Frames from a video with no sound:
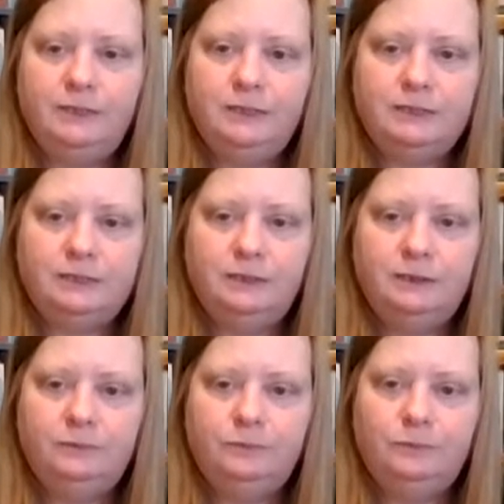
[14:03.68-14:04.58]
this,
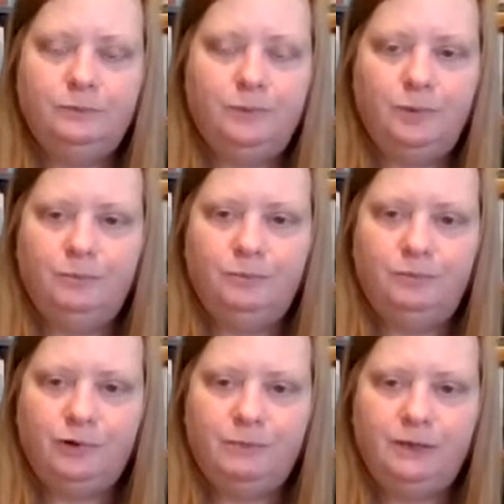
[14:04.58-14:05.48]

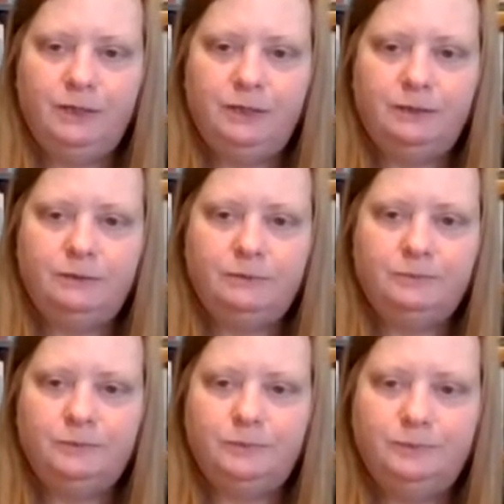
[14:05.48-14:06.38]
bring me
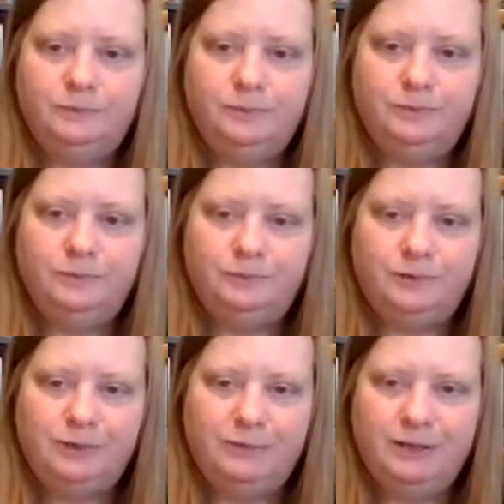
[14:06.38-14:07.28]
another
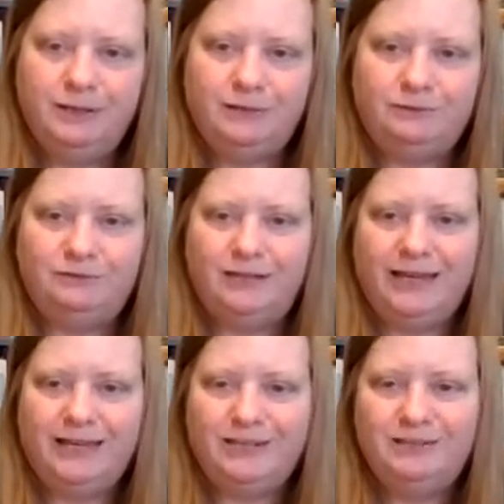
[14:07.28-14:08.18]

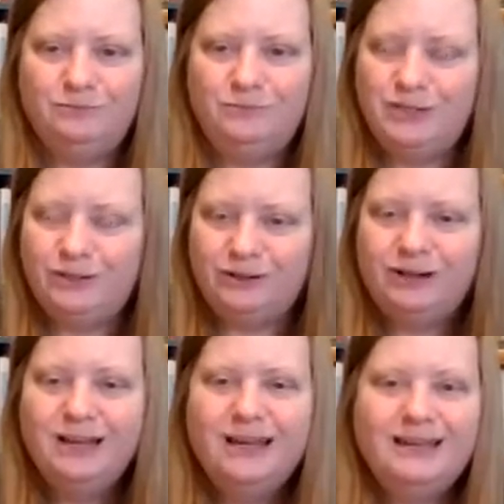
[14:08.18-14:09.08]
flagon of beer.
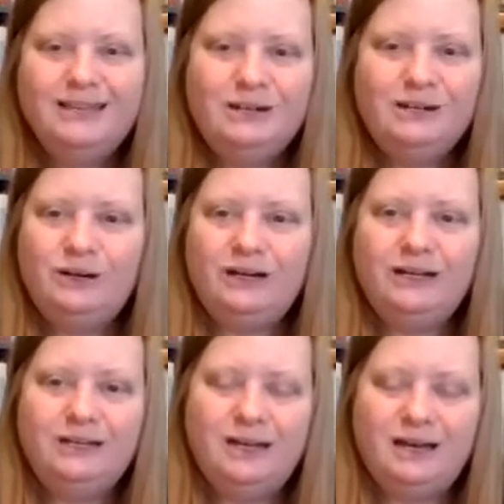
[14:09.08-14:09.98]

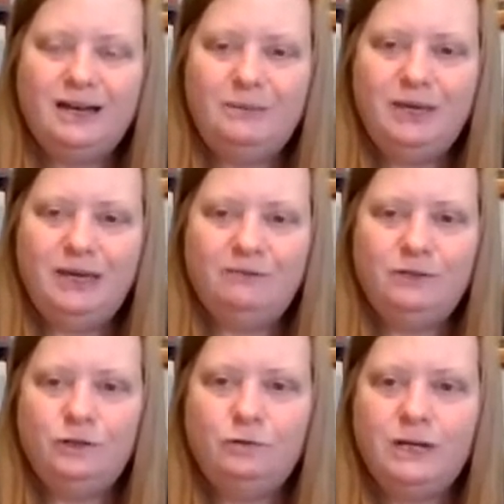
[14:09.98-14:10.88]
I'm having
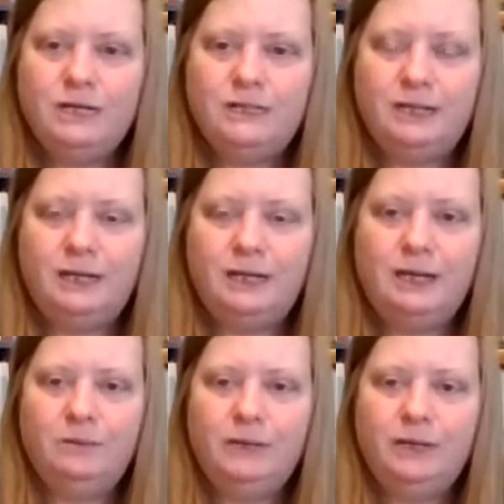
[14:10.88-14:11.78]
a great
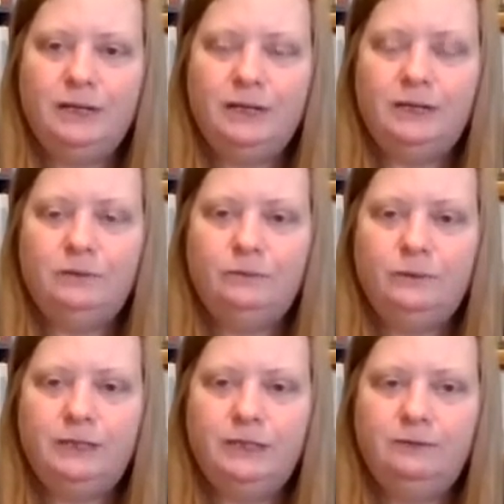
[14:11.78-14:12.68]
time and I don't
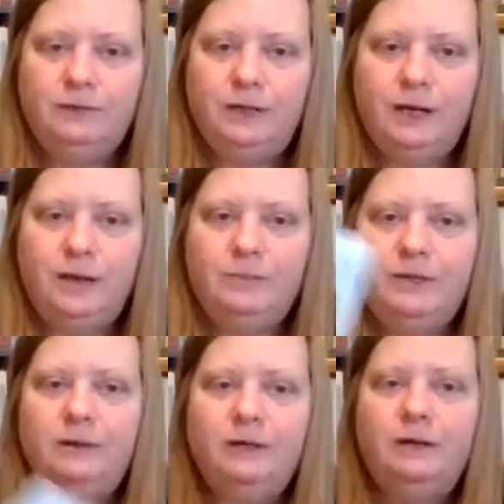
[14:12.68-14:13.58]
want to give it up.
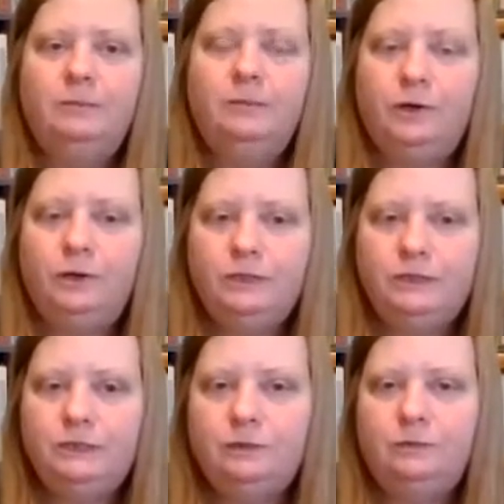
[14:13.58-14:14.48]
And Mars
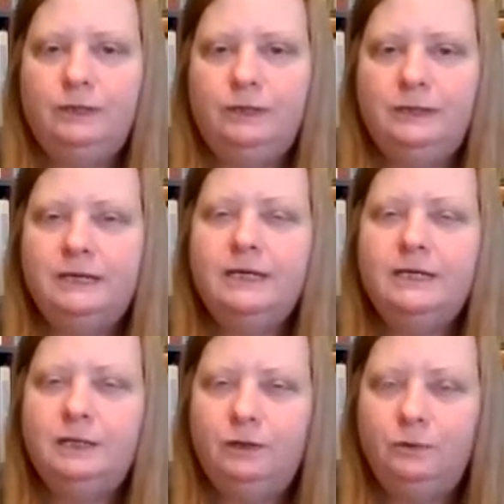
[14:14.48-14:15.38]
is the one that's like,
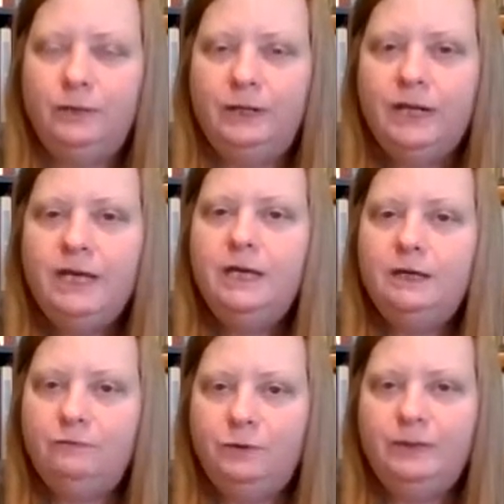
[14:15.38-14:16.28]
you know what,
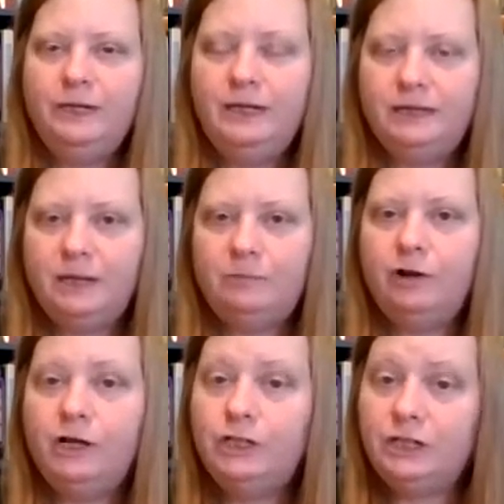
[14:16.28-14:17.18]
if we want to get that
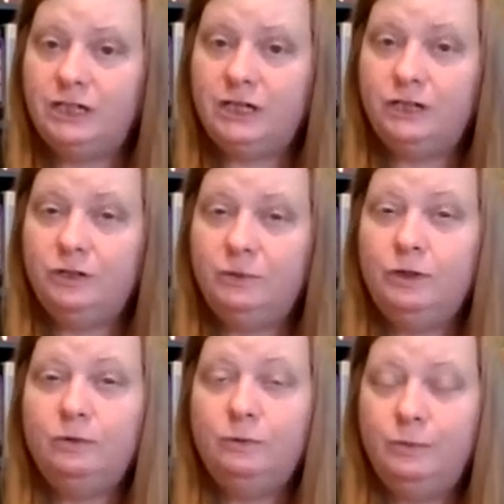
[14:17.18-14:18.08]
project done
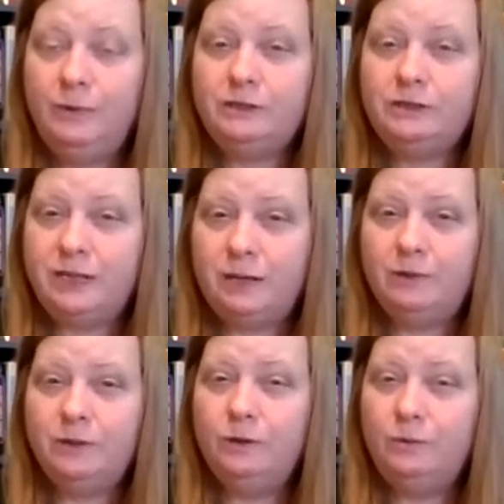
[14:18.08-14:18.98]
tomorrow, we better stop
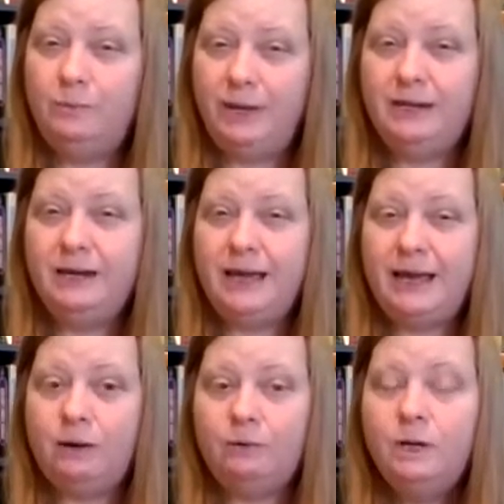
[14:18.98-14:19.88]
and go to bed
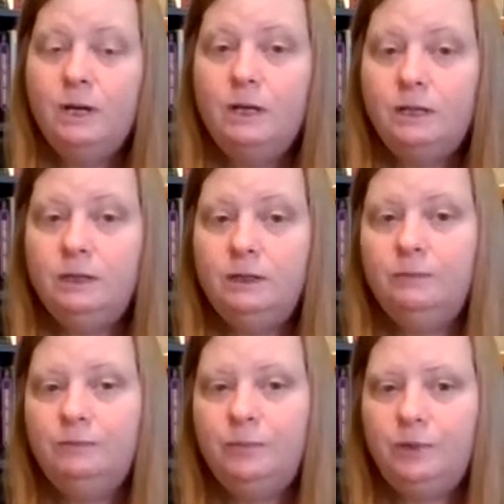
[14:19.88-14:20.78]
now.
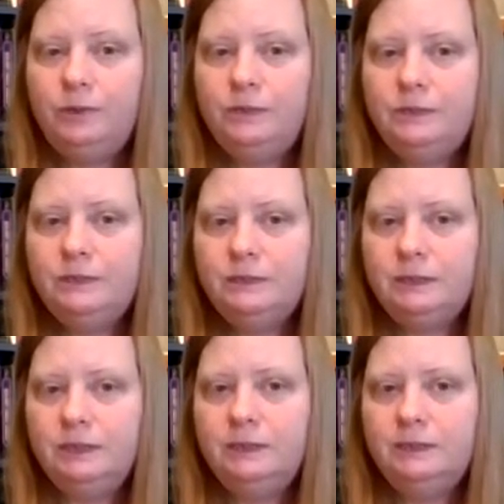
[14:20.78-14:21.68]
Mars is
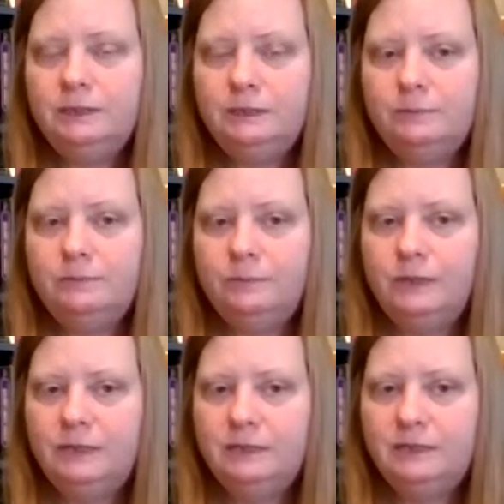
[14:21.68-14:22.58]

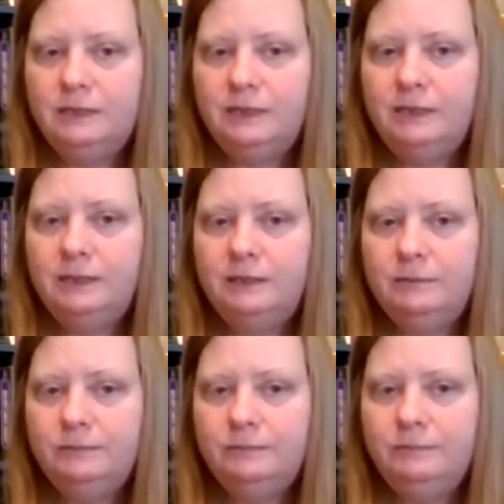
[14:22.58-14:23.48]

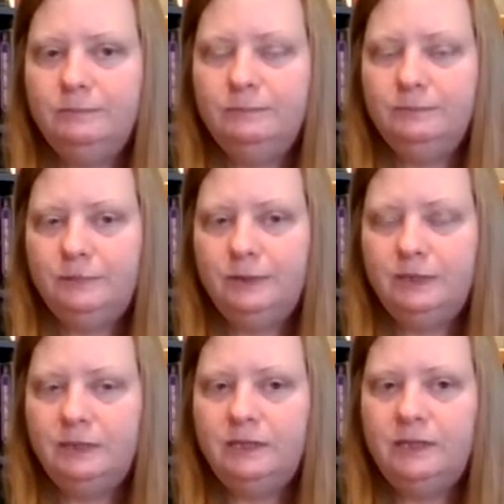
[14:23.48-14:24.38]
the
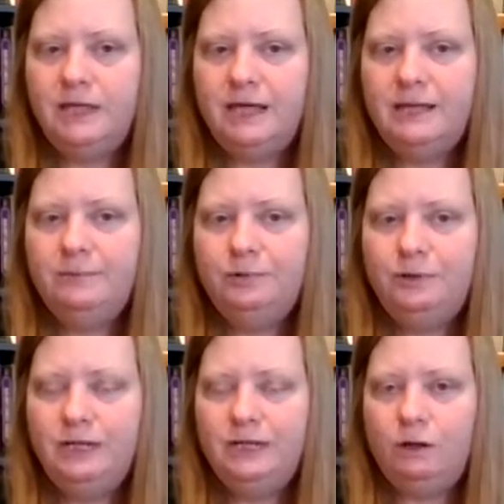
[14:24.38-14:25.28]
the
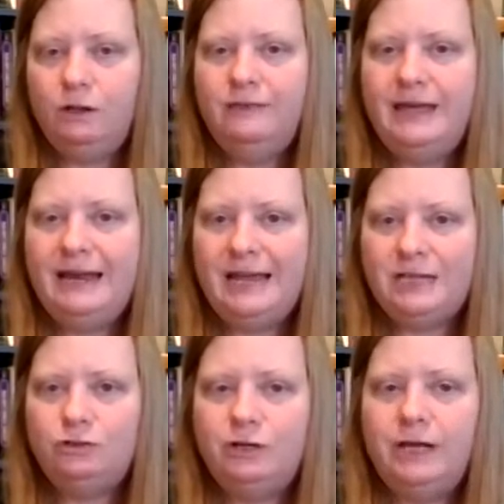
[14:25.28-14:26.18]
putting all that
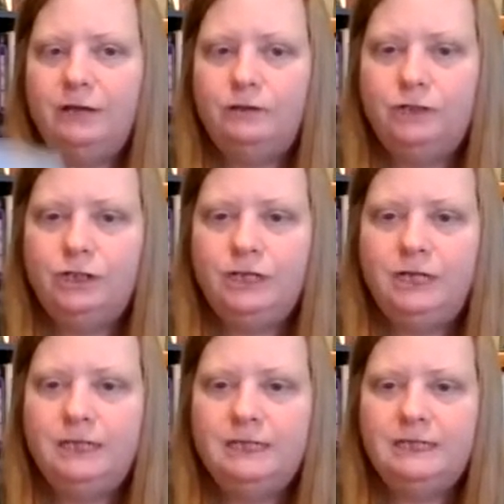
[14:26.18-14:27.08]
extra energy
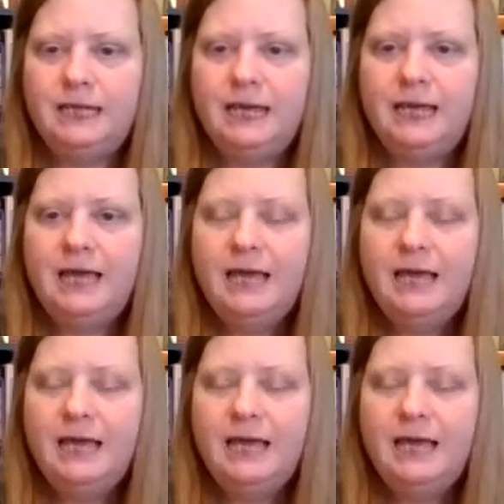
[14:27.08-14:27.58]
and saying,